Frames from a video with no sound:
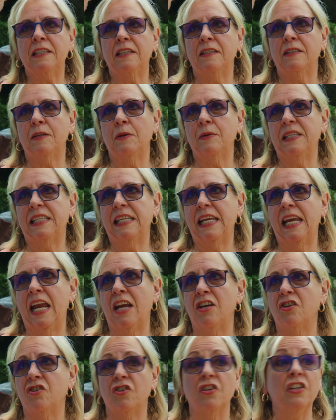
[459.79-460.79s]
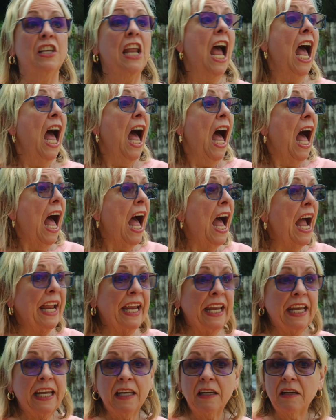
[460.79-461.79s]
Association.
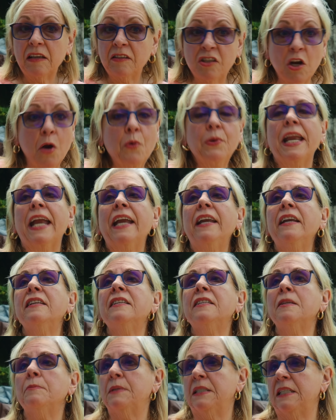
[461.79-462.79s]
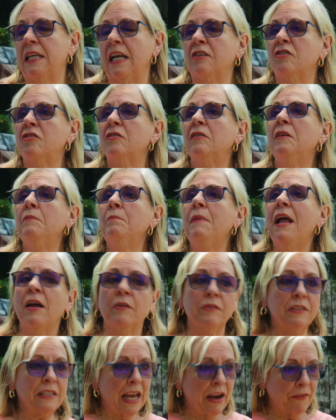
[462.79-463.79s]
I donate a substantial
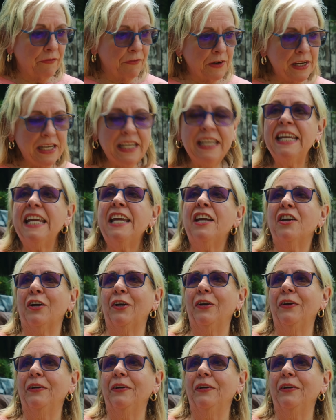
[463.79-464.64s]
amount every year.